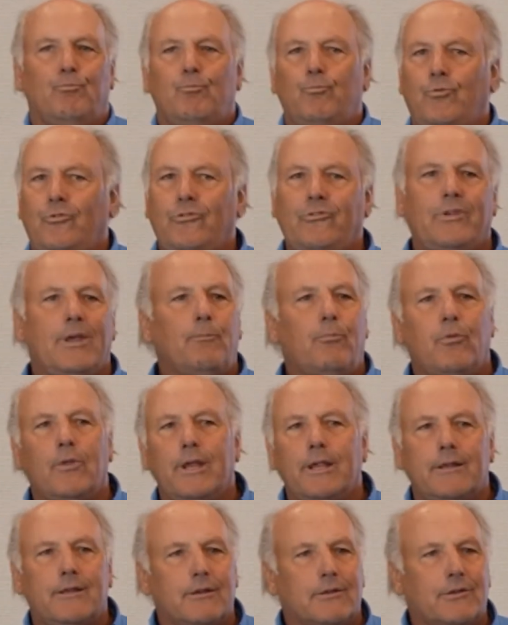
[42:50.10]

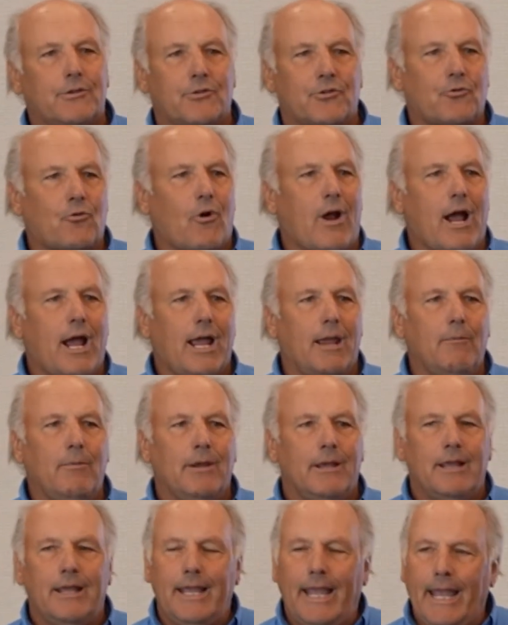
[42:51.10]
Simply to describe
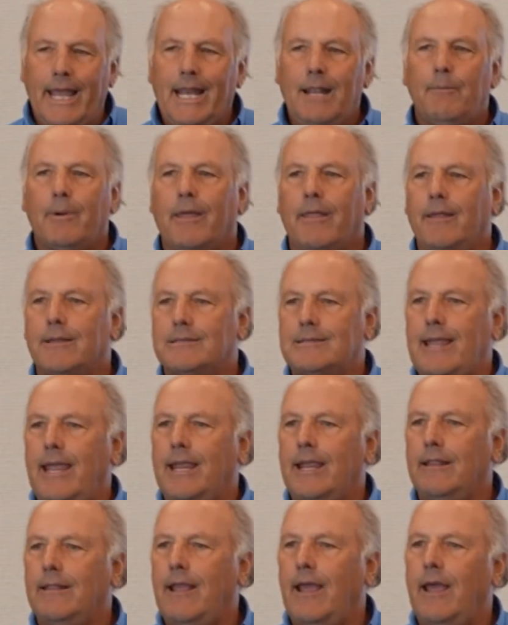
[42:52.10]
anybody that's
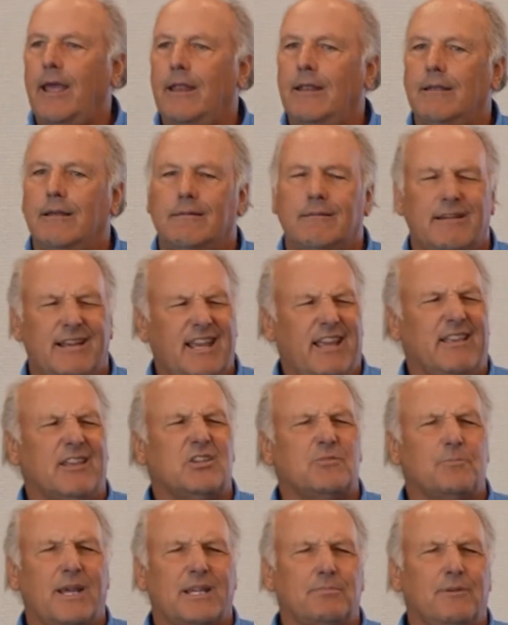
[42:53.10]
taken that, hey,
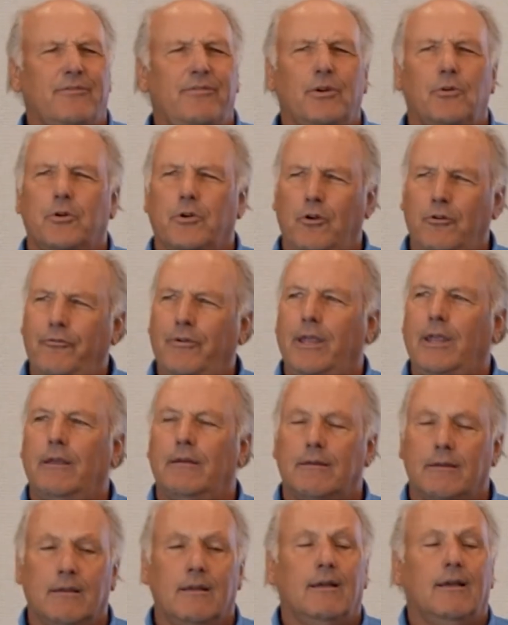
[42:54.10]
this makes me feel goofy.
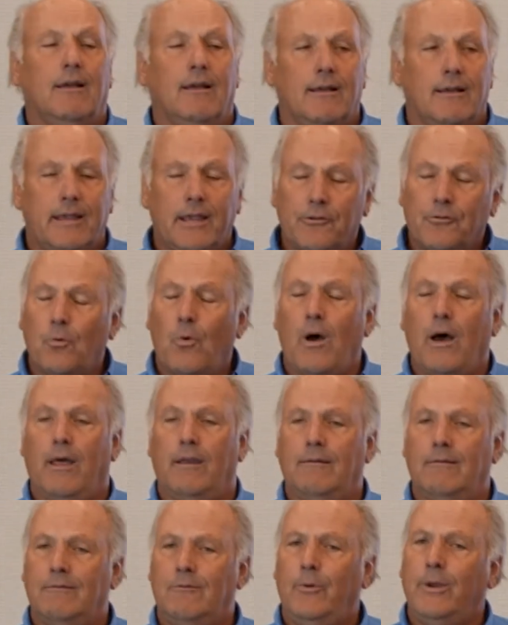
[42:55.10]
Guess
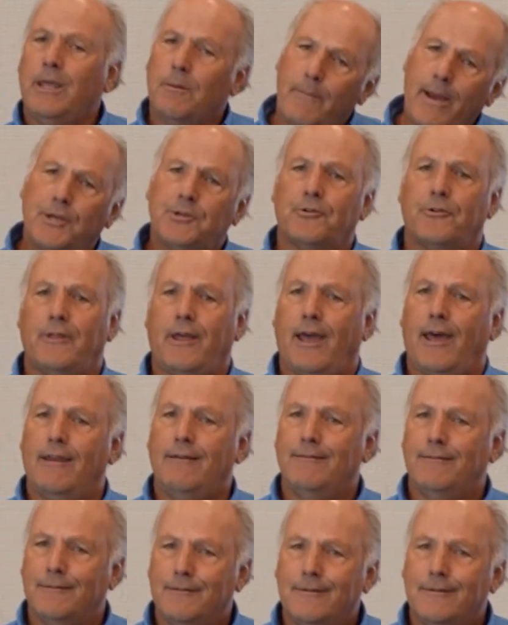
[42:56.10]
what? We can measure that.